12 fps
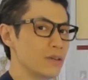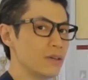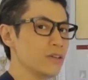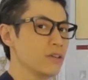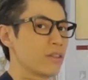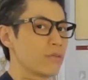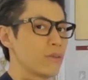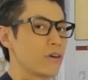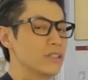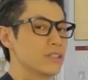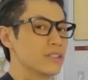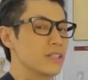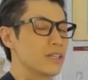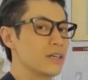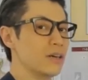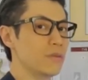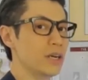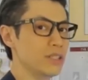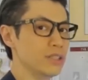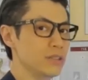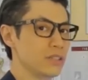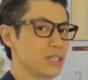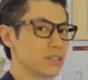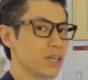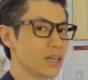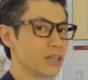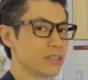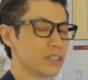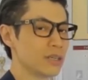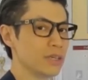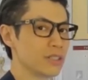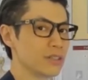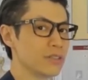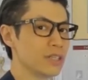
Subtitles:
or your throat when you contract your stomach. So